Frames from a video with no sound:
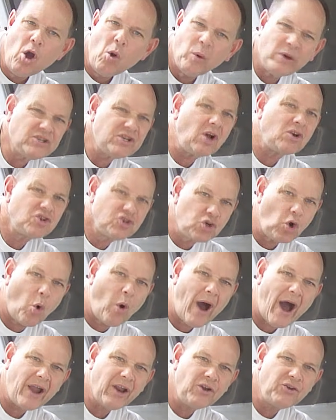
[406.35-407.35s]
which I'll show
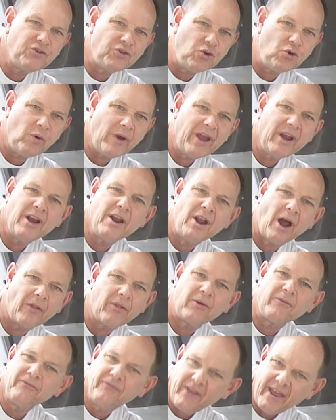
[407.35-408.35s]
how to do in
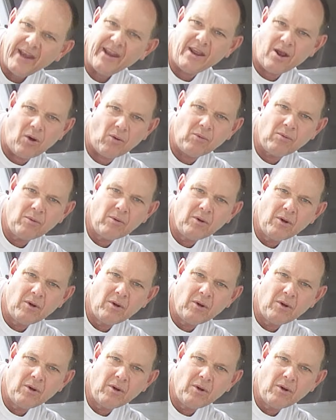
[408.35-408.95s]
another video.